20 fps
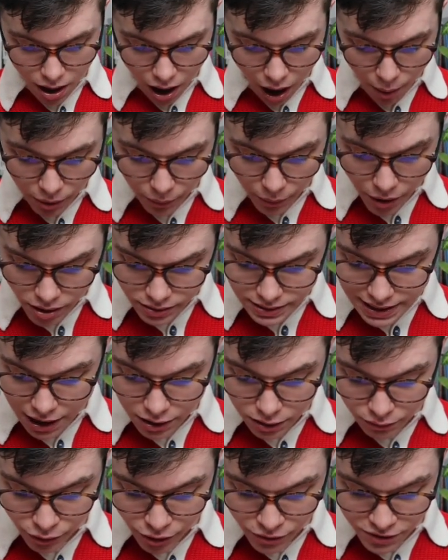And we worked
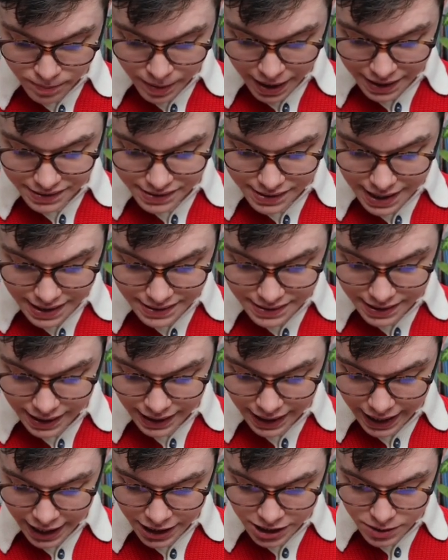out the roots by
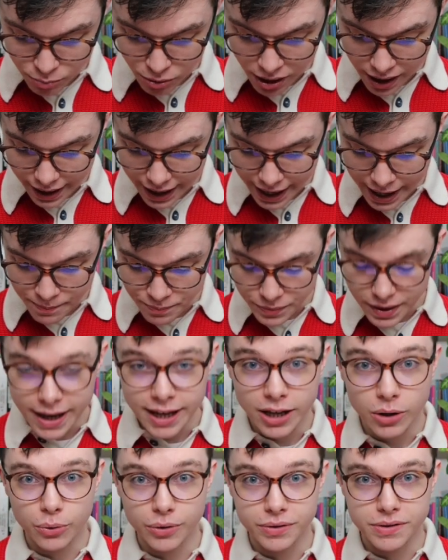setting each bracket
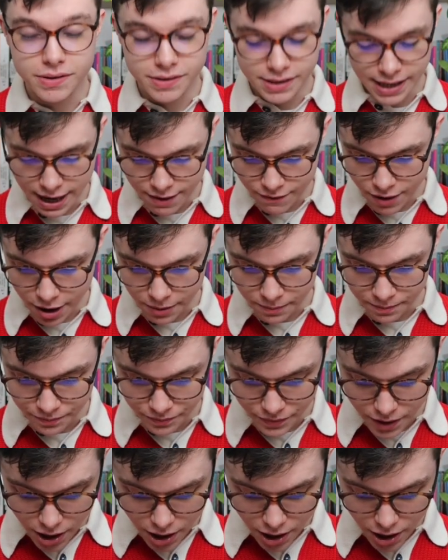equal to zero.